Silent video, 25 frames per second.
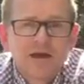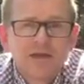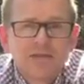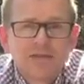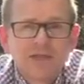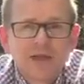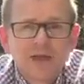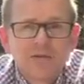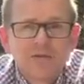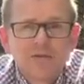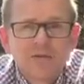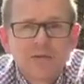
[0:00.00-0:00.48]

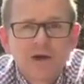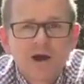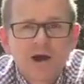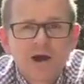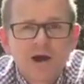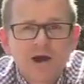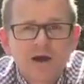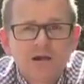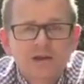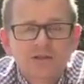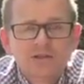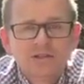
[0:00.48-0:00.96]
They
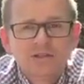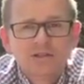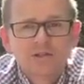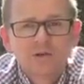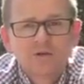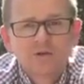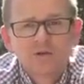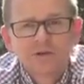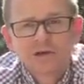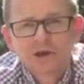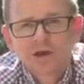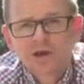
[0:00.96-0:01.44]
were
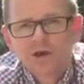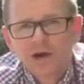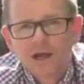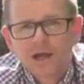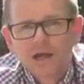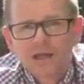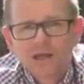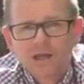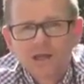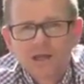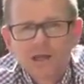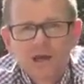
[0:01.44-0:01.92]

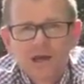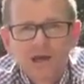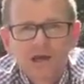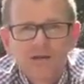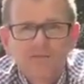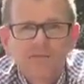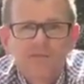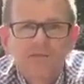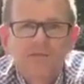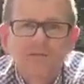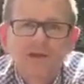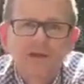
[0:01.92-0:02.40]
sword-like
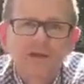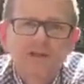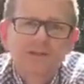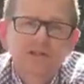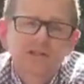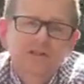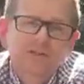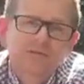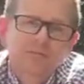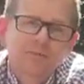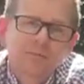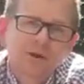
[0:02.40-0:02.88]

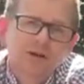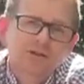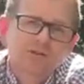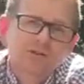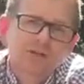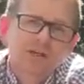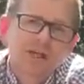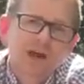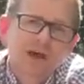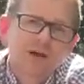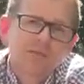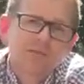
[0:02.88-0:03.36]
features
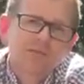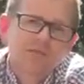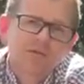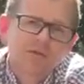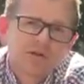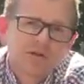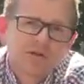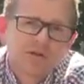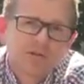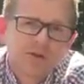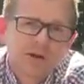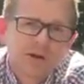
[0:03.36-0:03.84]
punching up
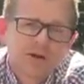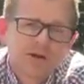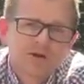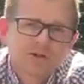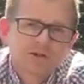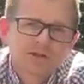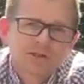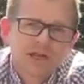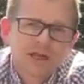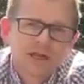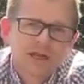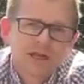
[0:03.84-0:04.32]
through the
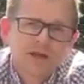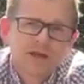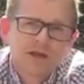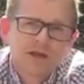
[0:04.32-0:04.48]
planting,